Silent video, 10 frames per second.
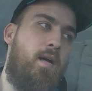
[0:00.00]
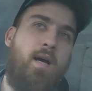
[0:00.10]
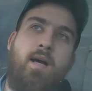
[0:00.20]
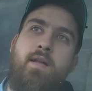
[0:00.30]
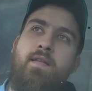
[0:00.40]

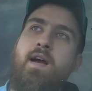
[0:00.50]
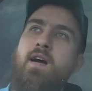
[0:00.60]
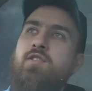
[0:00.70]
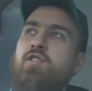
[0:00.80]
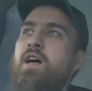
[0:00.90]
and the
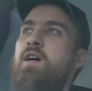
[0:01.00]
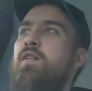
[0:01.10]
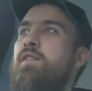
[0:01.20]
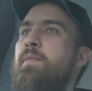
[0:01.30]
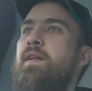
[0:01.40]
Axe trowel
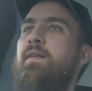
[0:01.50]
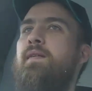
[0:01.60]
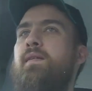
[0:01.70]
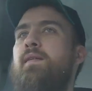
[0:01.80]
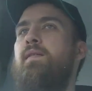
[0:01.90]
at the minute.
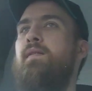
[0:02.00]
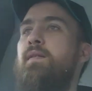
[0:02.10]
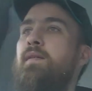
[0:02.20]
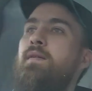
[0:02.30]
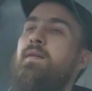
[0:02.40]

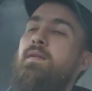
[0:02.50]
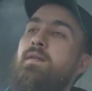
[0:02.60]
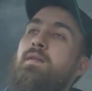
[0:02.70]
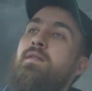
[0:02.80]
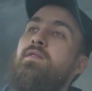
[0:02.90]

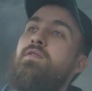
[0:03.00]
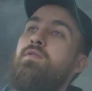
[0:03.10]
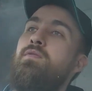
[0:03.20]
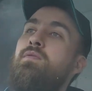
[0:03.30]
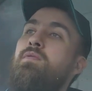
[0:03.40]

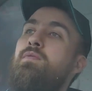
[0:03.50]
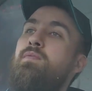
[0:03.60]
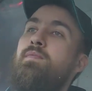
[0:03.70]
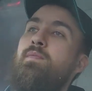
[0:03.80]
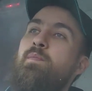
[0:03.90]
So
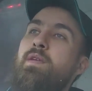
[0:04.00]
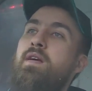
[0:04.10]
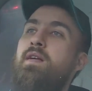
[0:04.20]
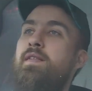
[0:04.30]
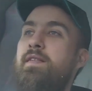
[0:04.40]

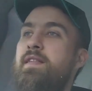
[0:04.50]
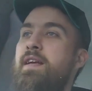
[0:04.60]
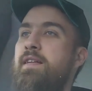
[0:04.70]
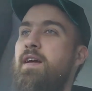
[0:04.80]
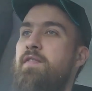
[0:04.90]

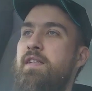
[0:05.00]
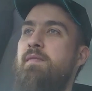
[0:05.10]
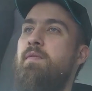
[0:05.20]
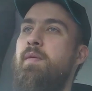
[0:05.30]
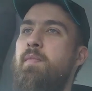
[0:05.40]
they definitely
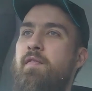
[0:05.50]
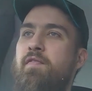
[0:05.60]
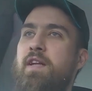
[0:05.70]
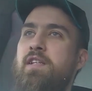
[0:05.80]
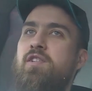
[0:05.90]
seem to be my
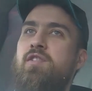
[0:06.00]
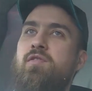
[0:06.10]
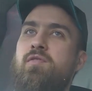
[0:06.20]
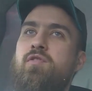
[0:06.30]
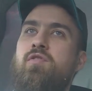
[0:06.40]
finishing
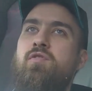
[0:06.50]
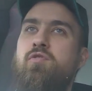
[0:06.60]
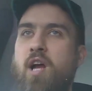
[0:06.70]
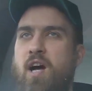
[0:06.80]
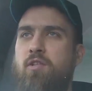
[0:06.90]

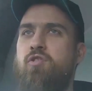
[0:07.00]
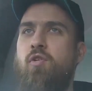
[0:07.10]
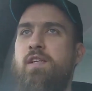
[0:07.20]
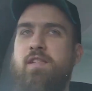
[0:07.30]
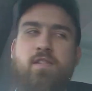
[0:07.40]
trowel
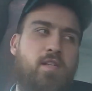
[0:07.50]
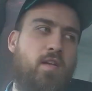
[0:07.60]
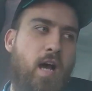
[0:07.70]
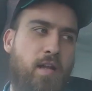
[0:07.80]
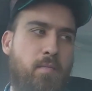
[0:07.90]
choices
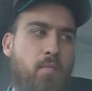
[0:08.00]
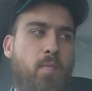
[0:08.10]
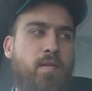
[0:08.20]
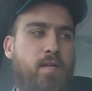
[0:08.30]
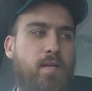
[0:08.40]
at the
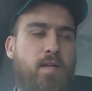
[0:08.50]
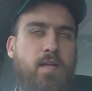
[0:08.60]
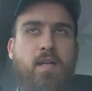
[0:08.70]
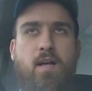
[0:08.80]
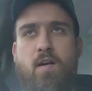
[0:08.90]
moment.
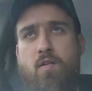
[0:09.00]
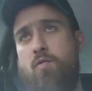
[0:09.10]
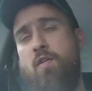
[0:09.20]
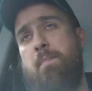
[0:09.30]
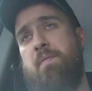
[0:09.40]

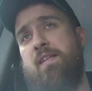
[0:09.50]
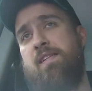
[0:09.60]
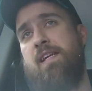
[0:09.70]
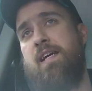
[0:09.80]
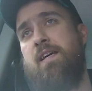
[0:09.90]
Although that being
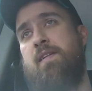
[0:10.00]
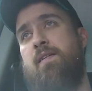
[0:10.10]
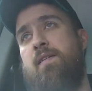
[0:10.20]
said,